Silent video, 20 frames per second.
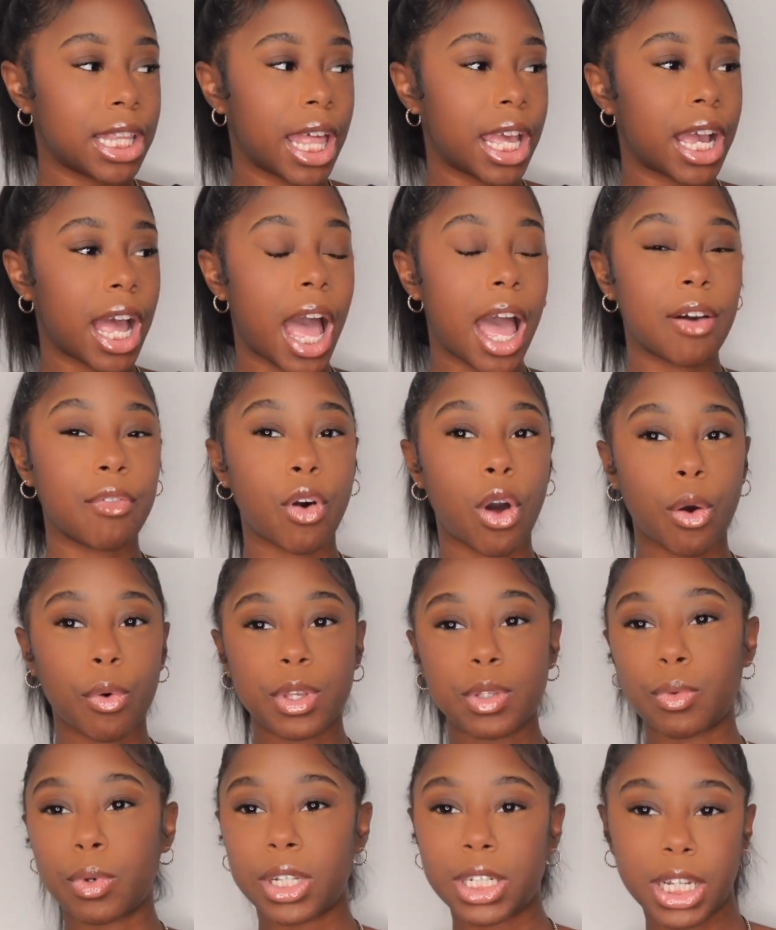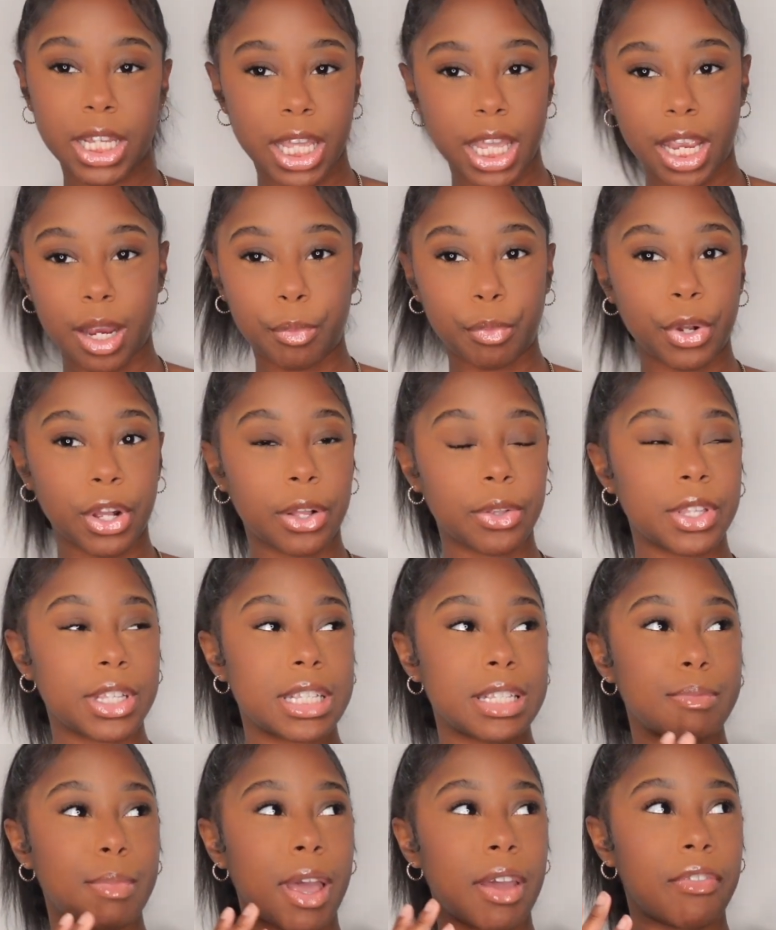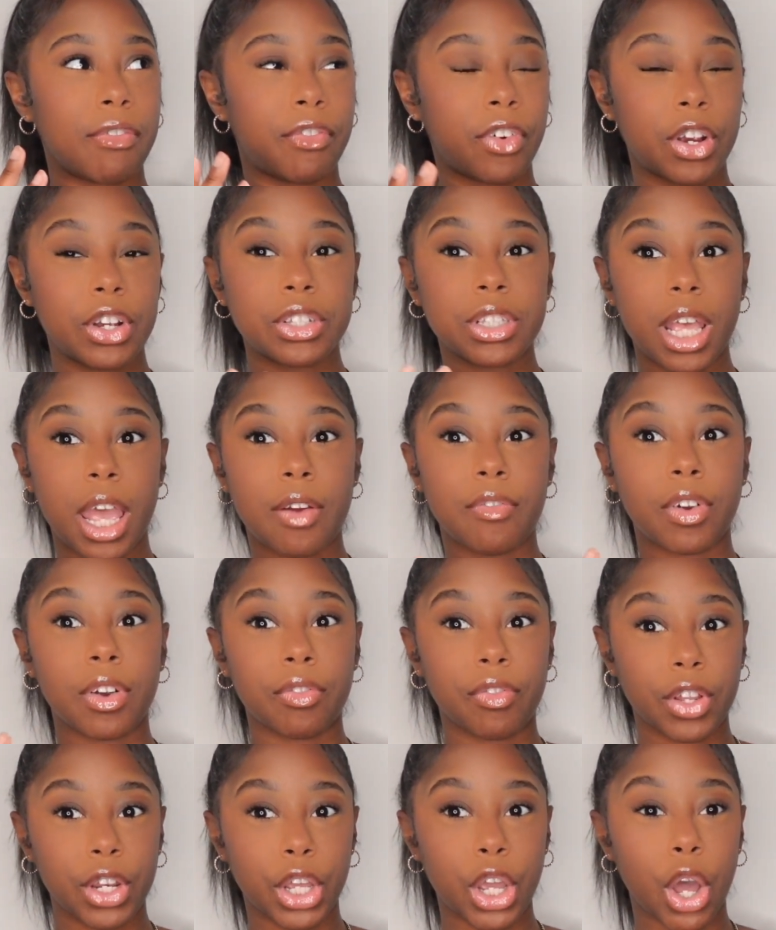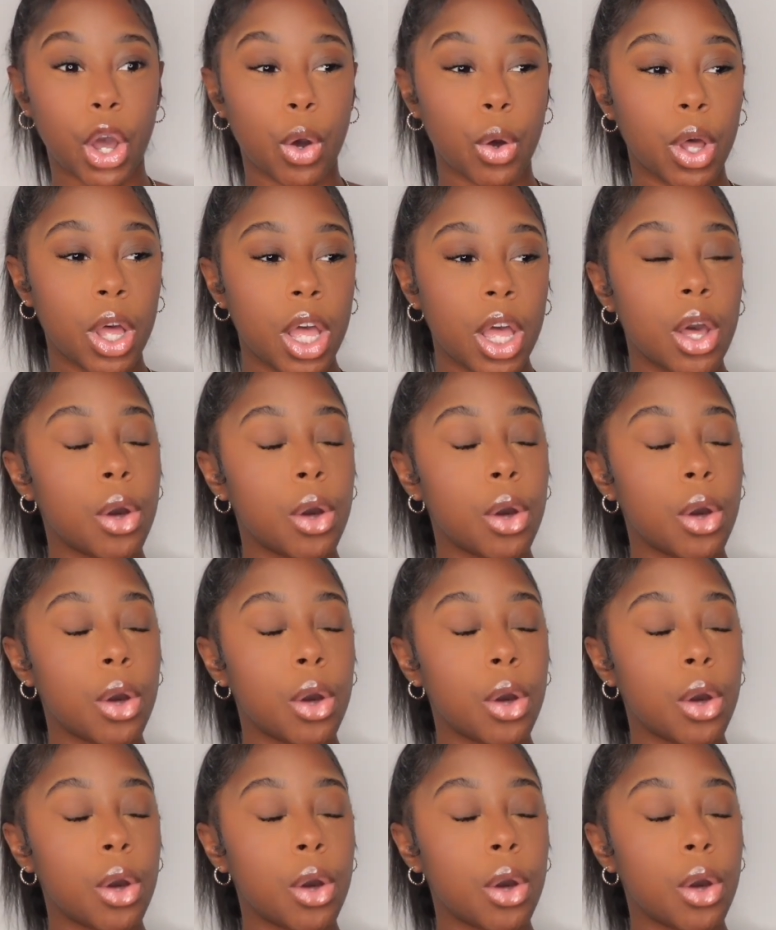Like, I've always wanted a camera. This is my first ever video.